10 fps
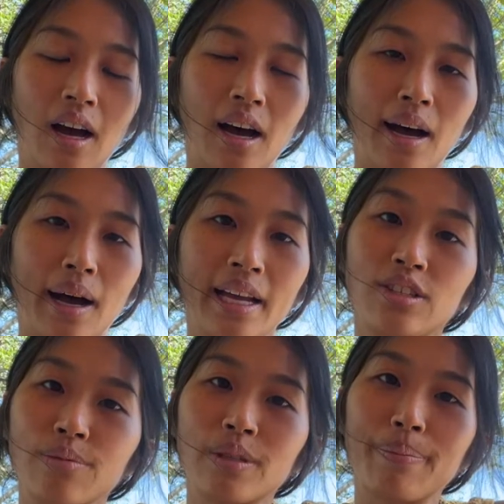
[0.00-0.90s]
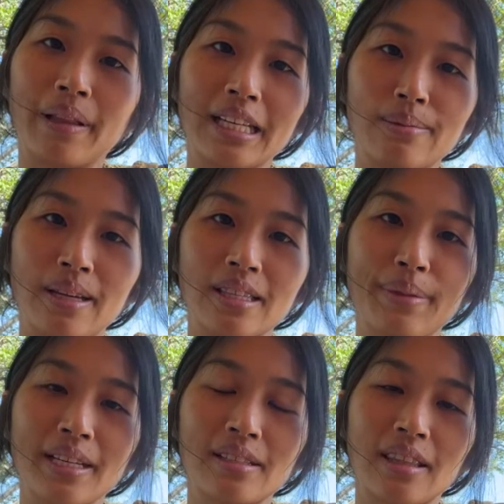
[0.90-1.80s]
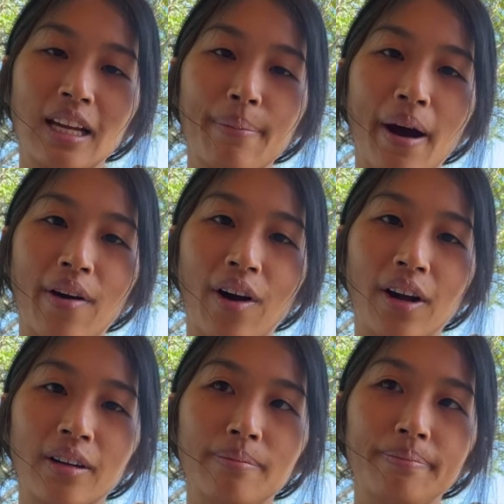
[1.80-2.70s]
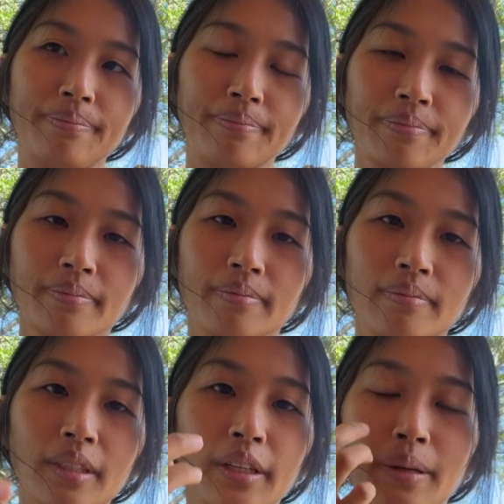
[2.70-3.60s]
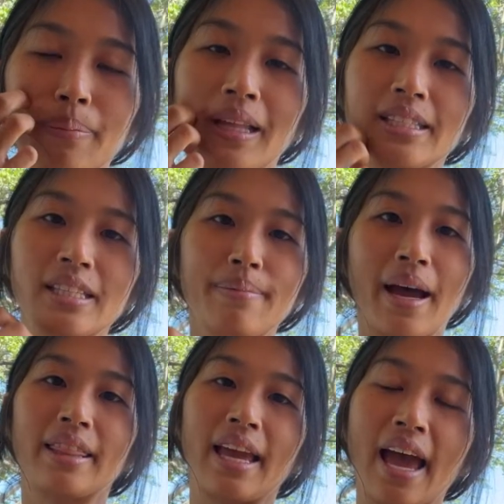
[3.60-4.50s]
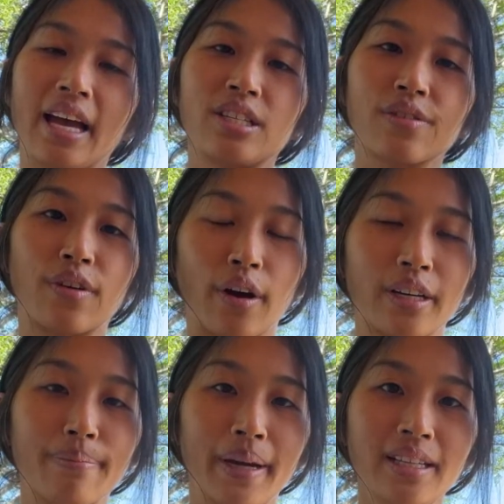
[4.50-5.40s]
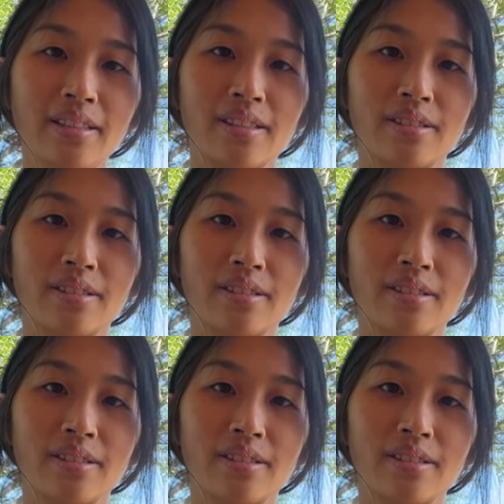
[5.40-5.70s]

In terms of placement, some things to think about are you can place them at the edge of garden beds.